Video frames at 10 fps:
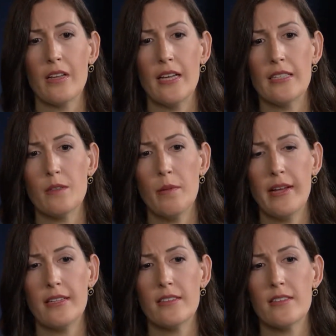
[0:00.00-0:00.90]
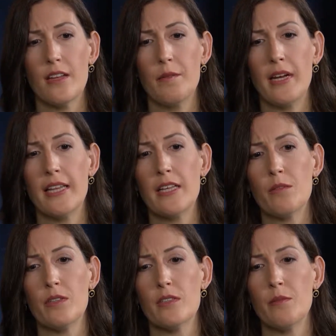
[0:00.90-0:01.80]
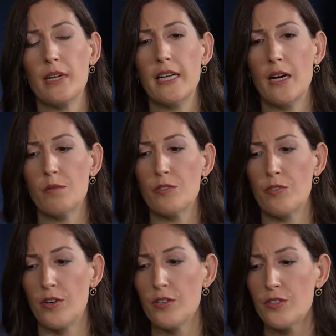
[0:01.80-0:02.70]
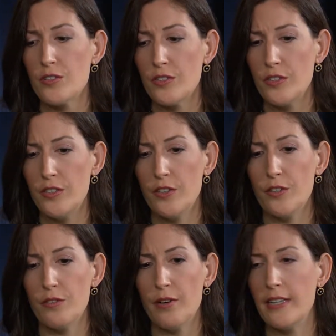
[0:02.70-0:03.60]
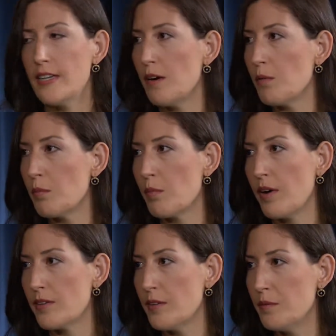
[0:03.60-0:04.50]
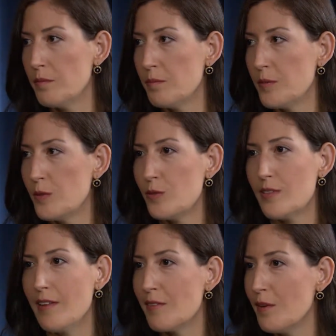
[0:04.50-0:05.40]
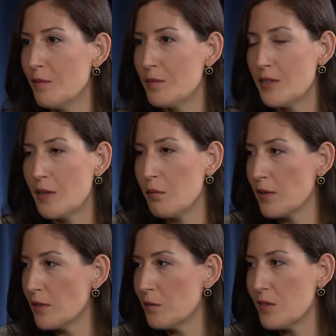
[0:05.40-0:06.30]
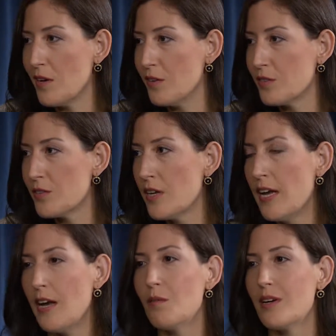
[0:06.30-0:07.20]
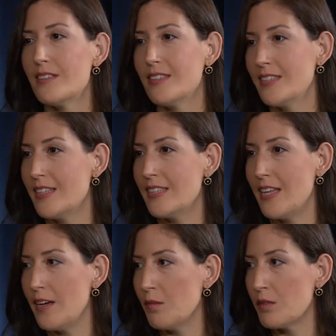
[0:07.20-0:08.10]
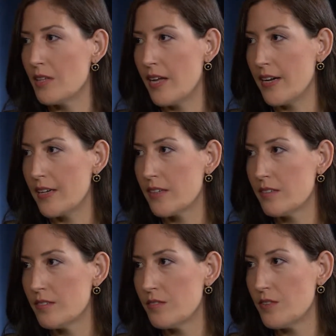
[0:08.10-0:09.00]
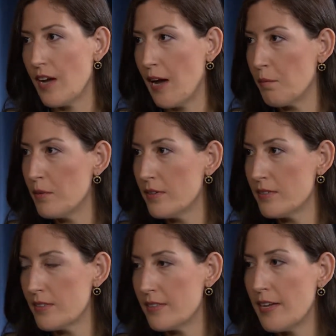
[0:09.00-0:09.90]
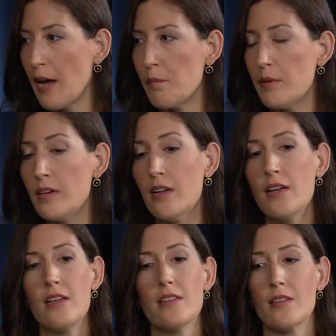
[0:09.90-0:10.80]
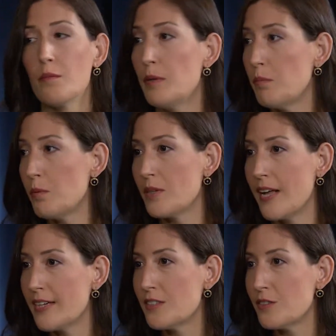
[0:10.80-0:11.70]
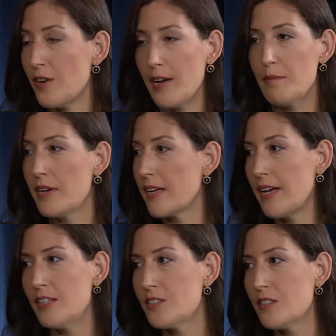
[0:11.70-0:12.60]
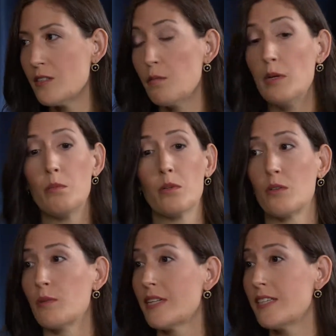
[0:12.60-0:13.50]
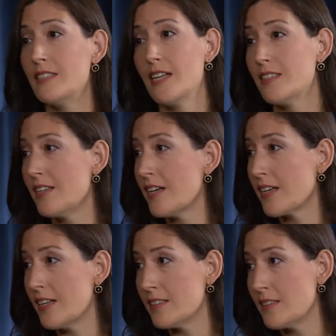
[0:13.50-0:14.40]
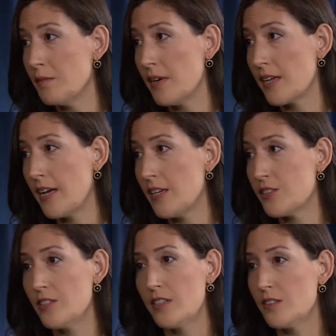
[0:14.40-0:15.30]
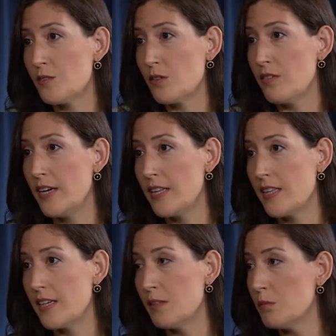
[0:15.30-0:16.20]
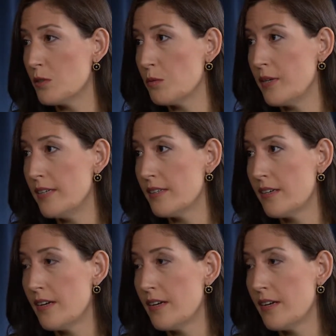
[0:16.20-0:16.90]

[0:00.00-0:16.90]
It depends. I mean, I think when somebody comes first, you know, you find out what brought them, who sent them, did they bring themselves, and what is it that they would like to happen, to see happen. Some people would like to try a medication. Some people are really dead set against a medication and sort of anything in between.